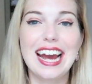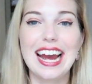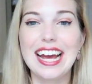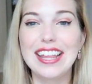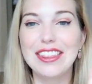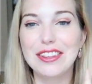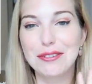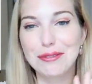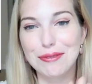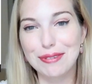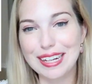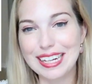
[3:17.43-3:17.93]

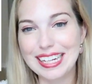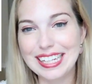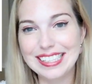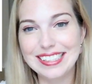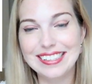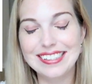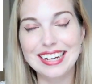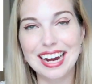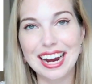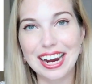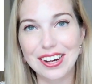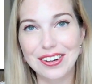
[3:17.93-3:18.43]
and the
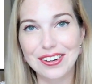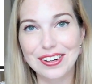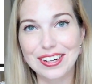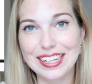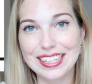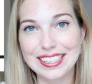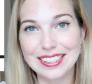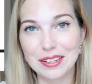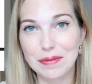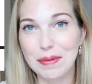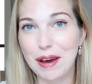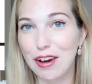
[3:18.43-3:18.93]
readings
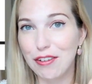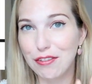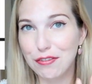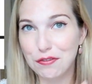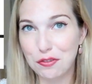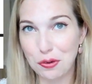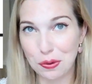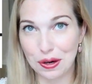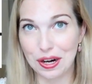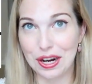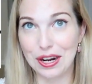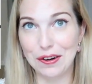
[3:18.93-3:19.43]
diary is
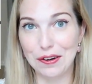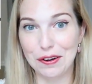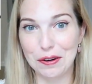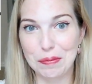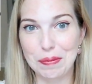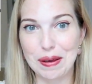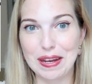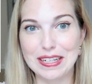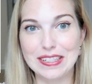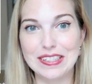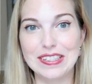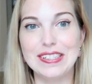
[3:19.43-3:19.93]
about
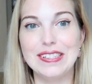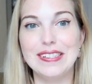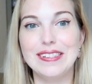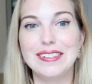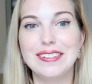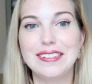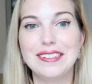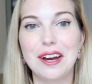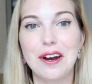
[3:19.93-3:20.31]
400 pages.